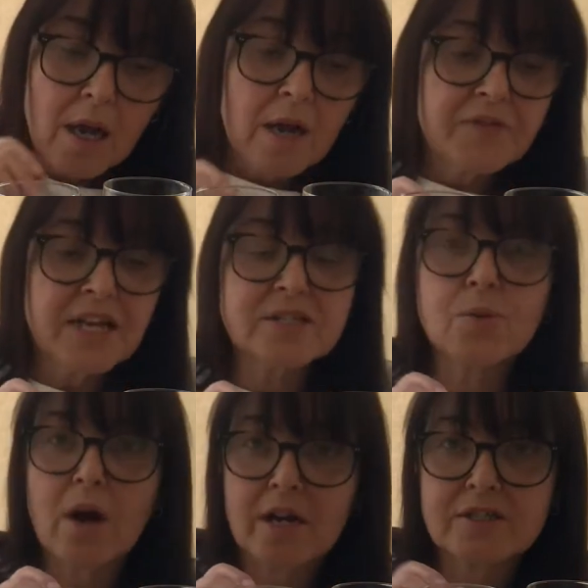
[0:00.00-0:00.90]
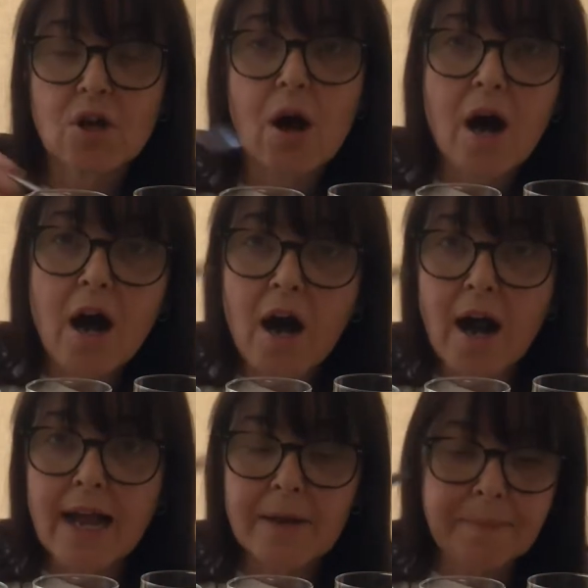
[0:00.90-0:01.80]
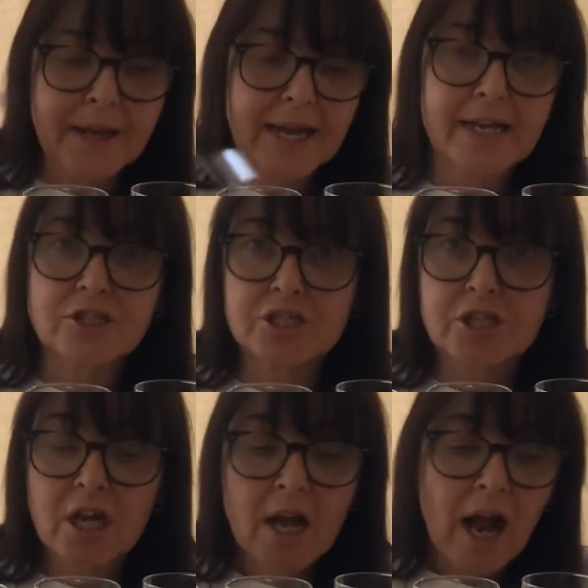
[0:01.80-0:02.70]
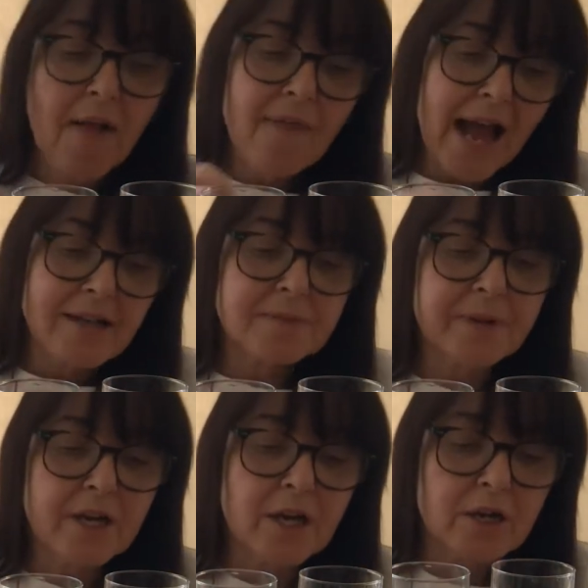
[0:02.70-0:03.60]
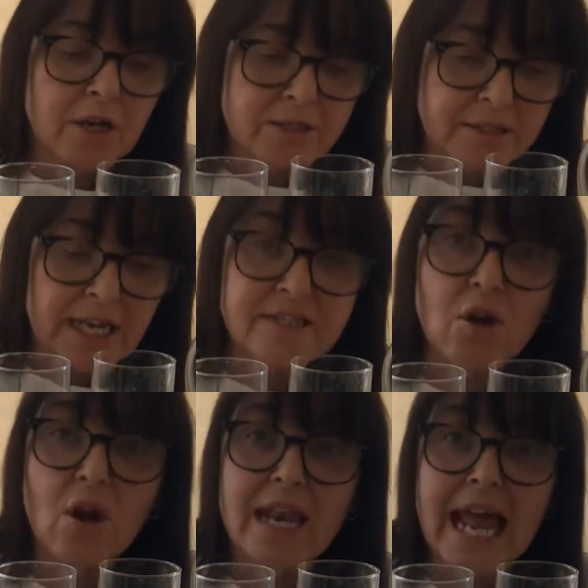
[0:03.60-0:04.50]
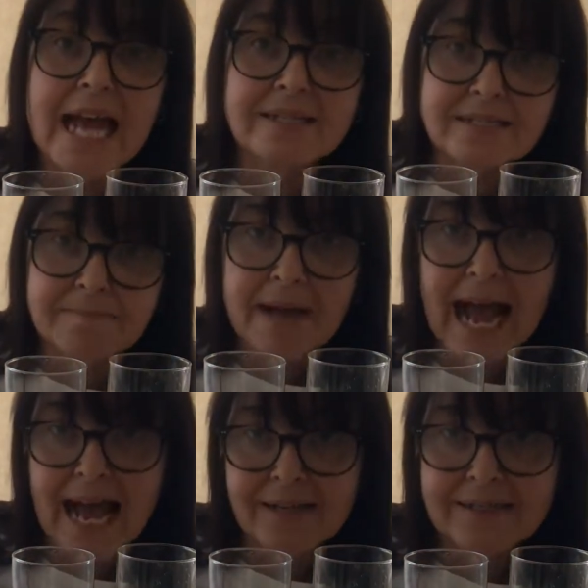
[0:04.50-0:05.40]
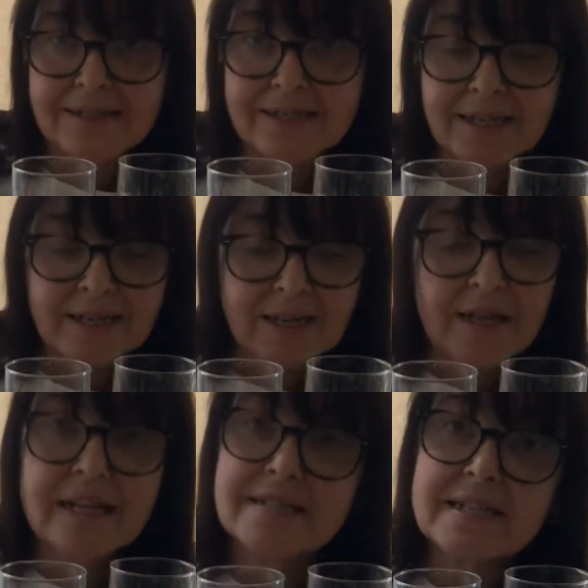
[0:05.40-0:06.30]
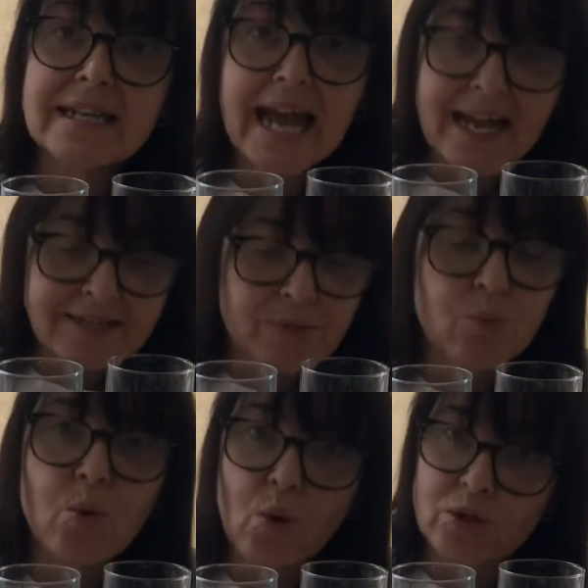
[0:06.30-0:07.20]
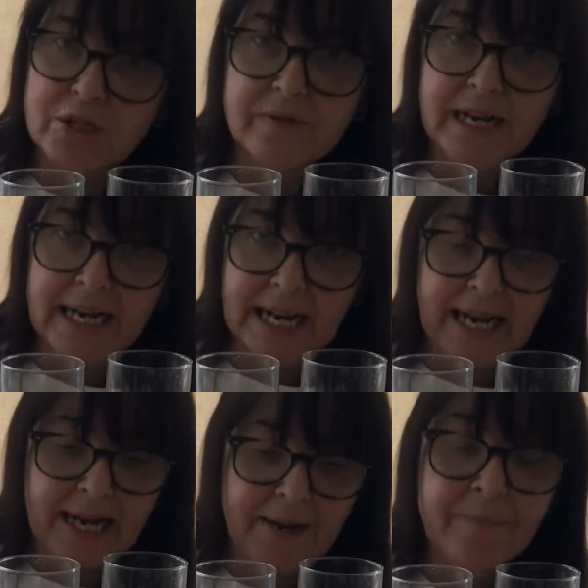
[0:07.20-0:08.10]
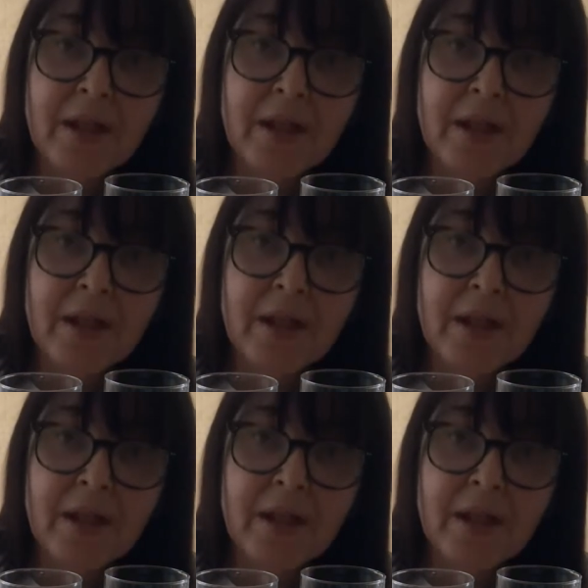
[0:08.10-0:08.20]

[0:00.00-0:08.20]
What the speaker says: This one has got a higher pitch, and that's because it's got less mass. There's less water in here.